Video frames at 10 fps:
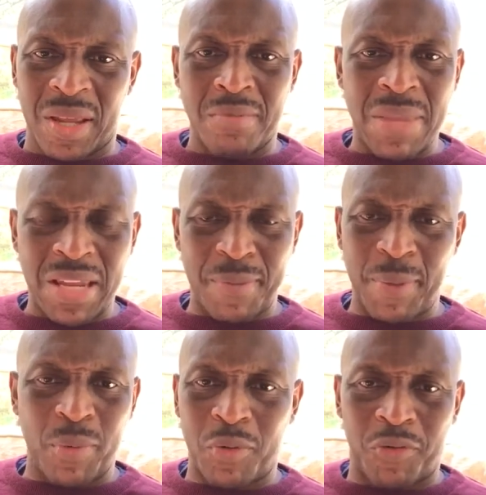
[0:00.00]
And many
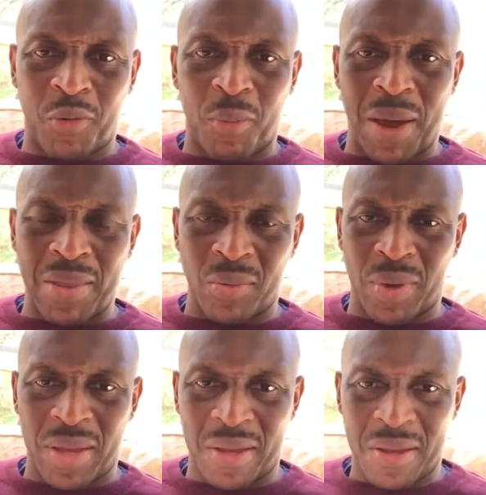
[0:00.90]
people will fall by the
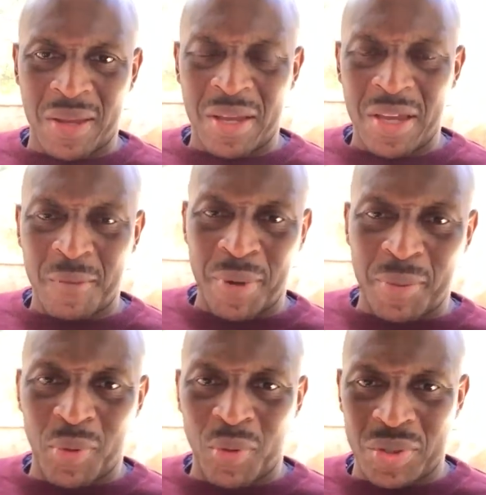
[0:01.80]
way.
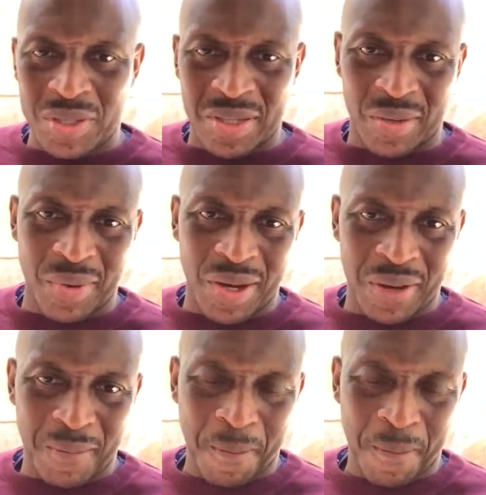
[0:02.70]
People who disagree.